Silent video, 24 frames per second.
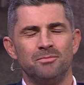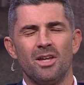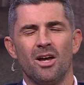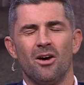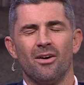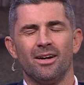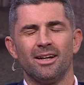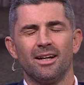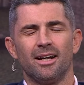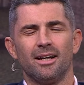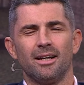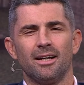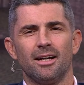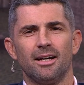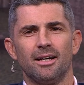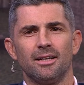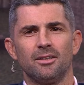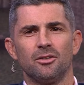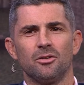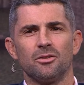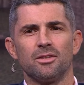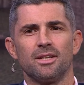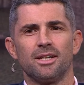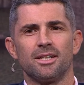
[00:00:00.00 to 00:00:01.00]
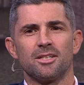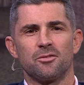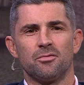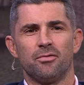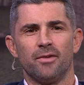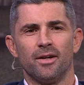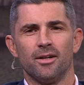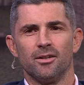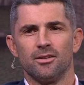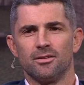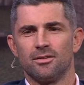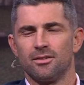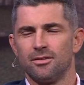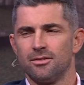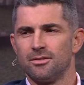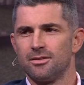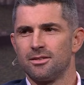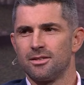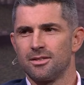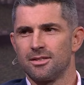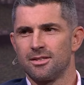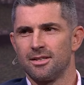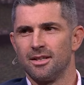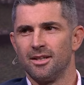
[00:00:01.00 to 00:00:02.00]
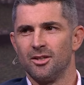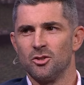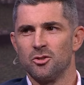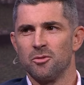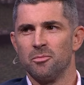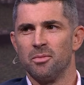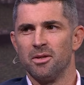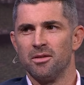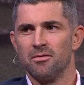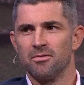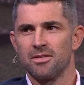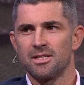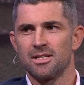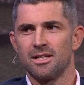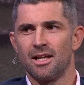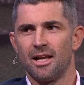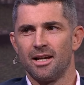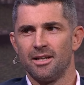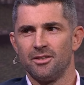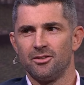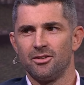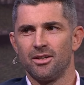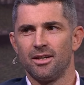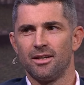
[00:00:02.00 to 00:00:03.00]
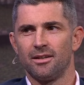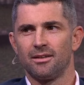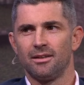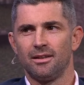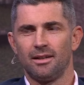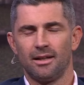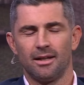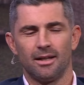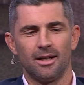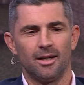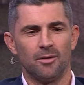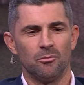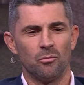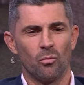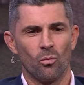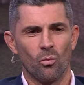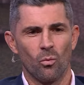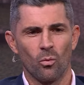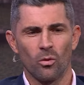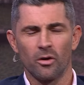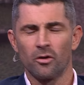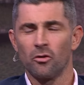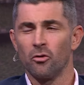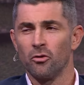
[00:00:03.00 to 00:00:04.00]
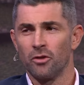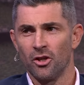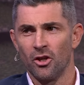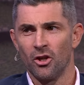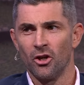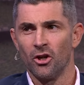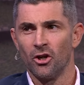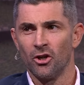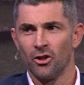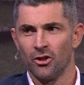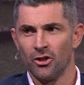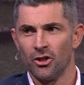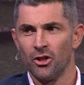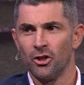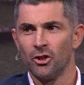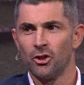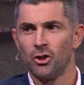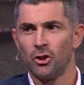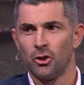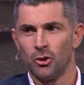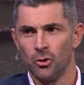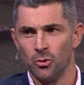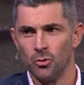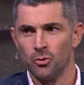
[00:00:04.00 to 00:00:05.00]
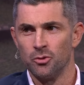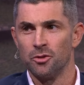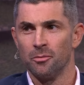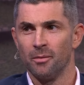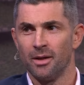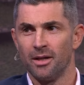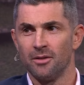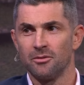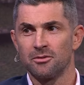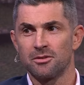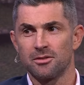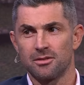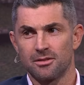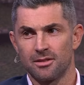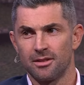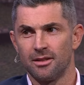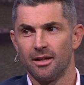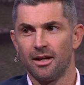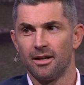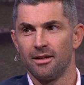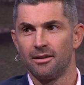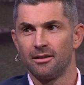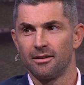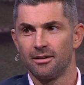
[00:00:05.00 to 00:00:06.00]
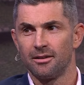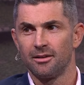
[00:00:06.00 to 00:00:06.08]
No, I don't think it's fair to say there's a bit of a slide yet. We're going to learn a huge amount tonight.